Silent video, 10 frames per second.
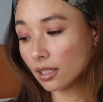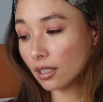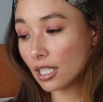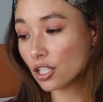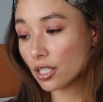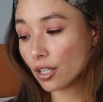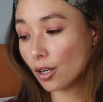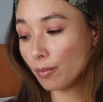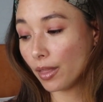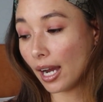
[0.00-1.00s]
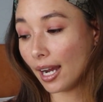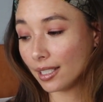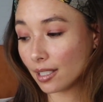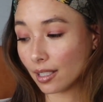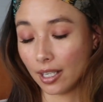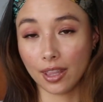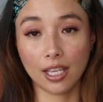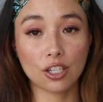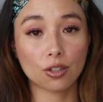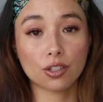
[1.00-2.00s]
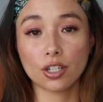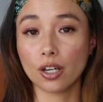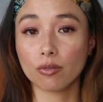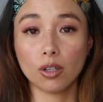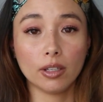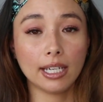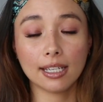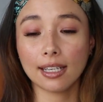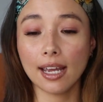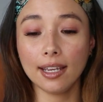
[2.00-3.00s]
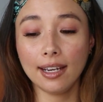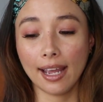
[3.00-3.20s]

let's just hope that things will start rolling again